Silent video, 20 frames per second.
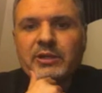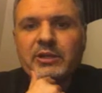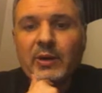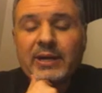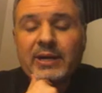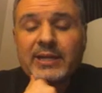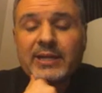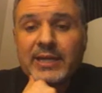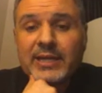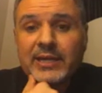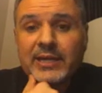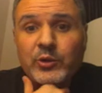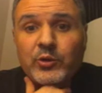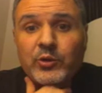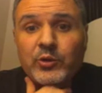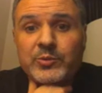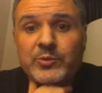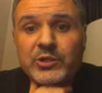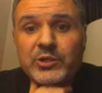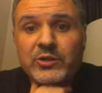Go ahead and get in
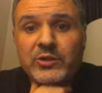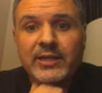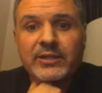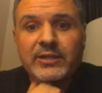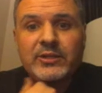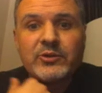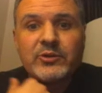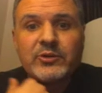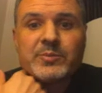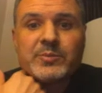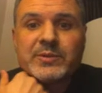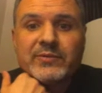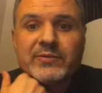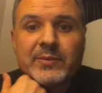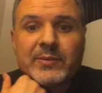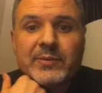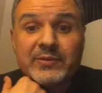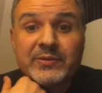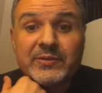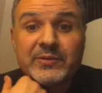groups. You can get into groups
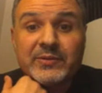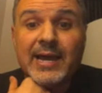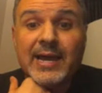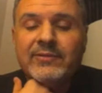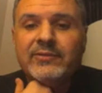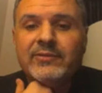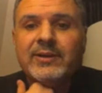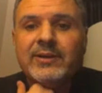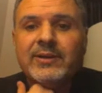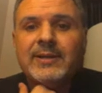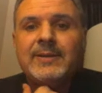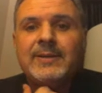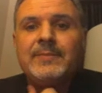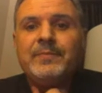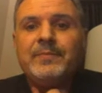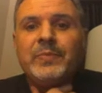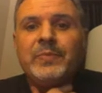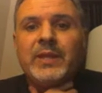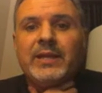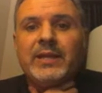of up to five.
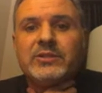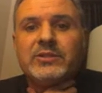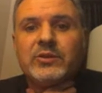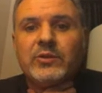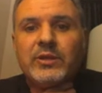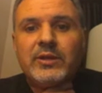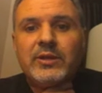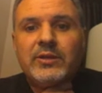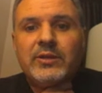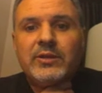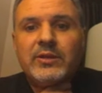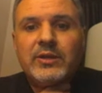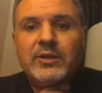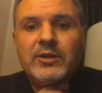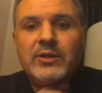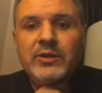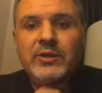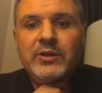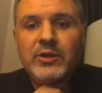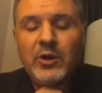And so the, the,
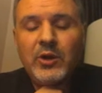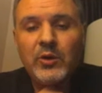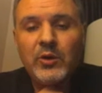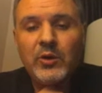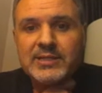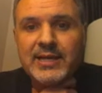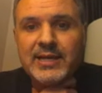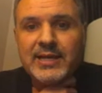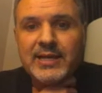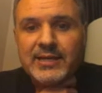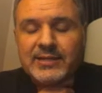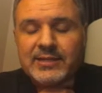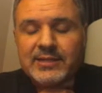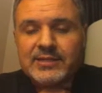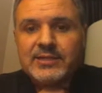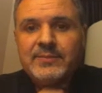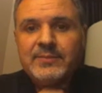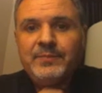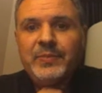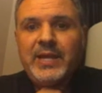the goal is
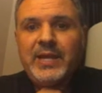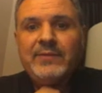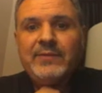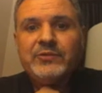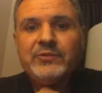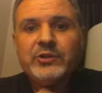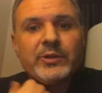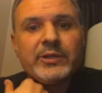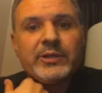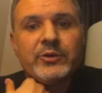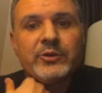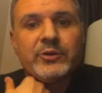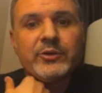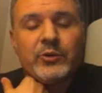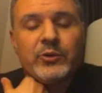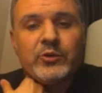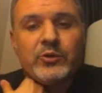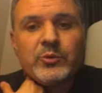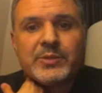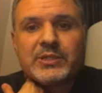this. After you're in
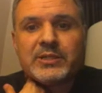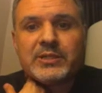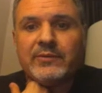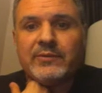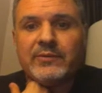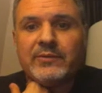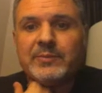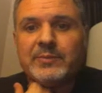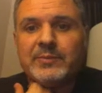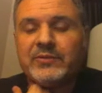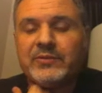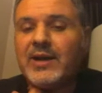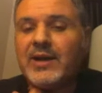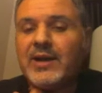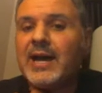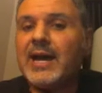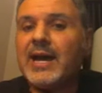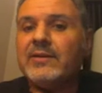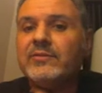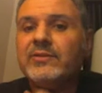groups of up to
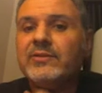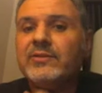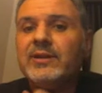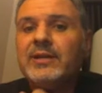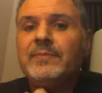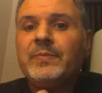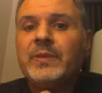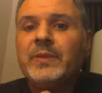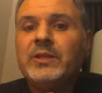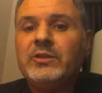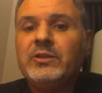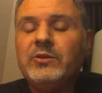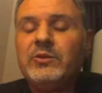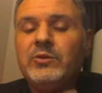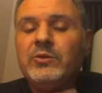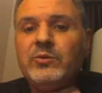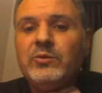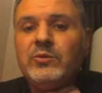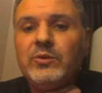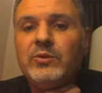five,
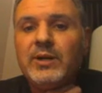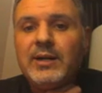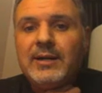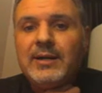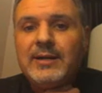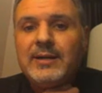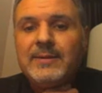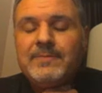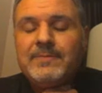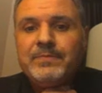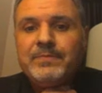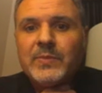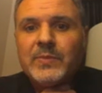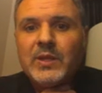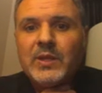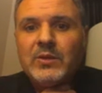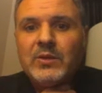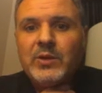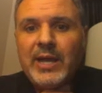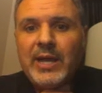you, um,
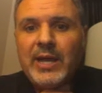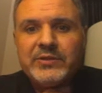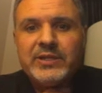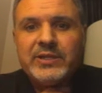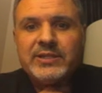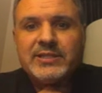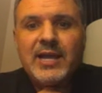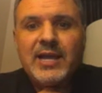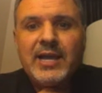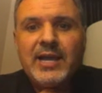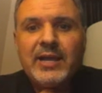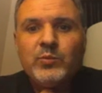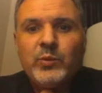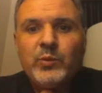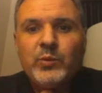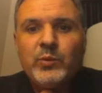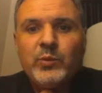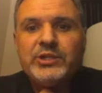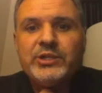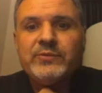you have to
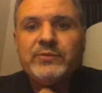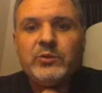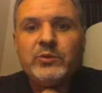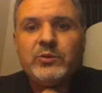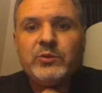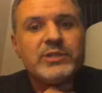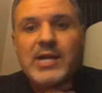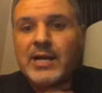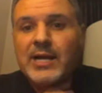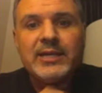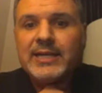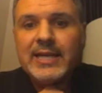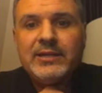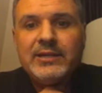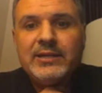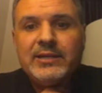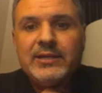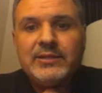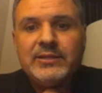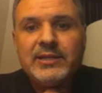decide which of you is not going to
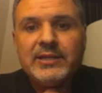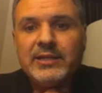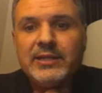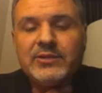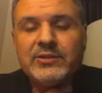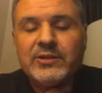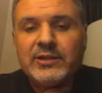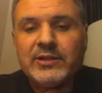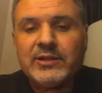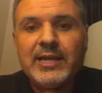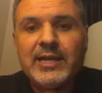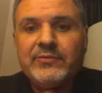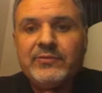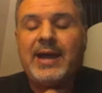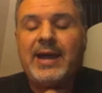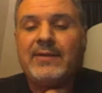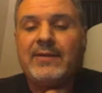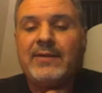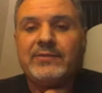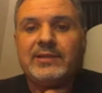get in, into the life
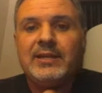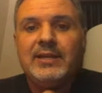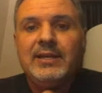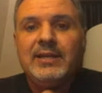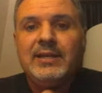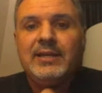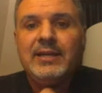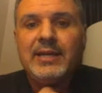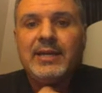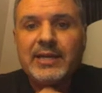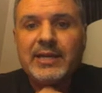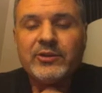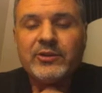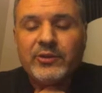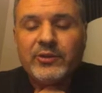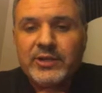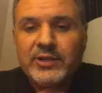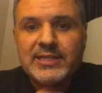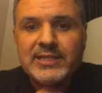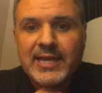raft. And at
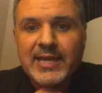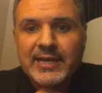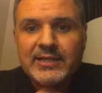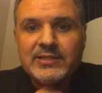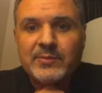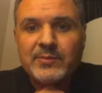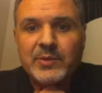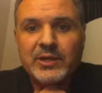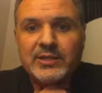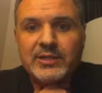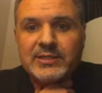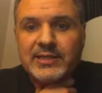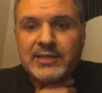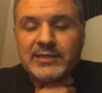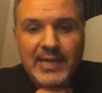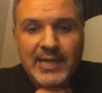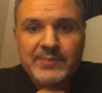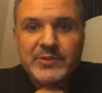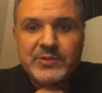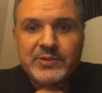30 seconds, I'm going to
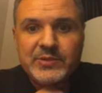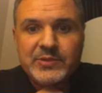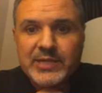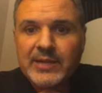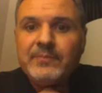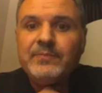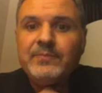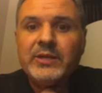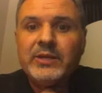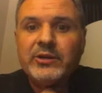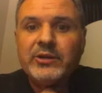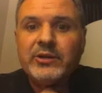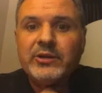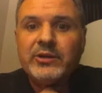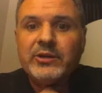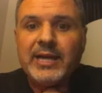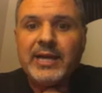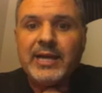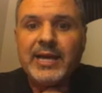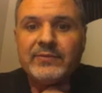say time's up, and
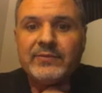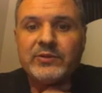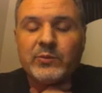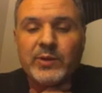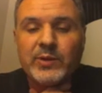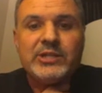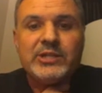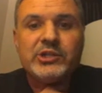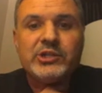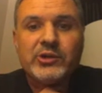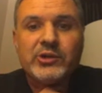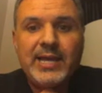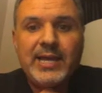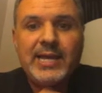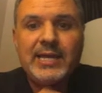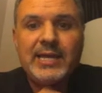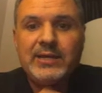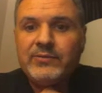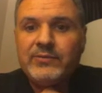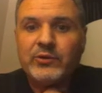you're going to have to raise your
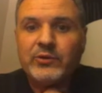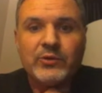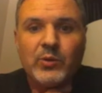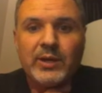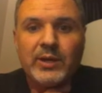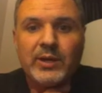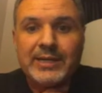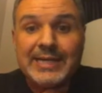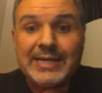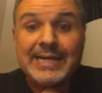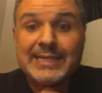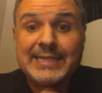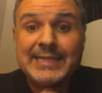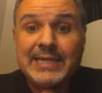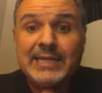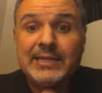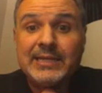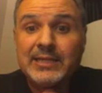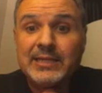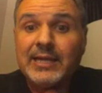hand if you're the one not
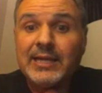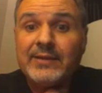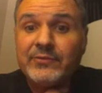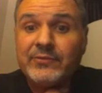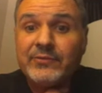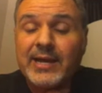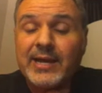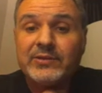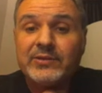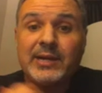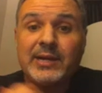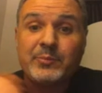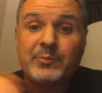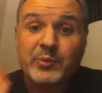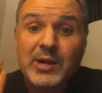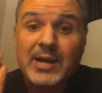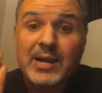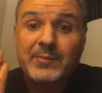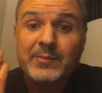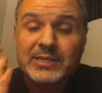getting in the life raft. And I
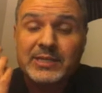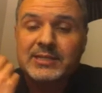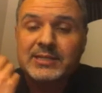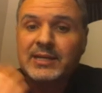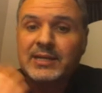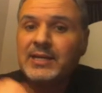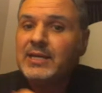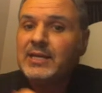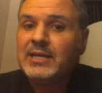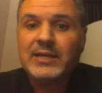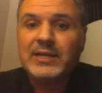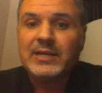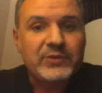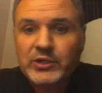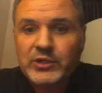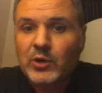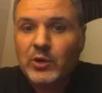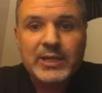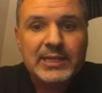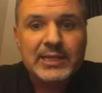promise, if
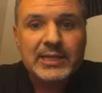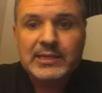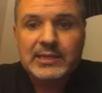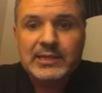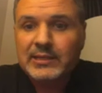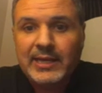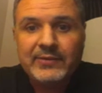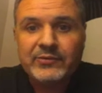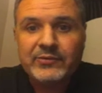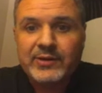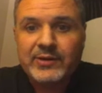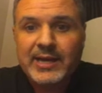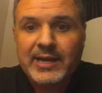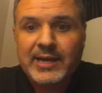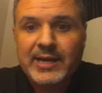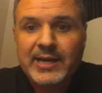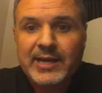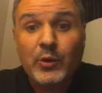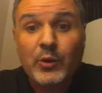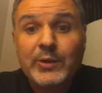you don't get in the life raft,
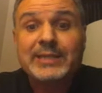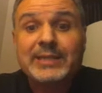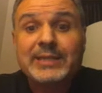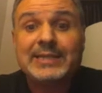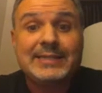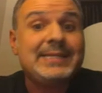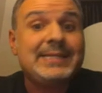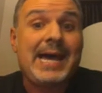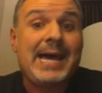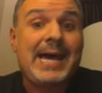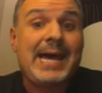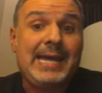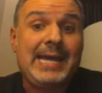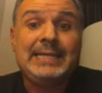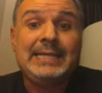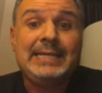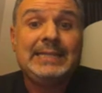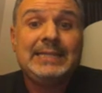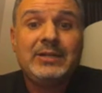you're going to die.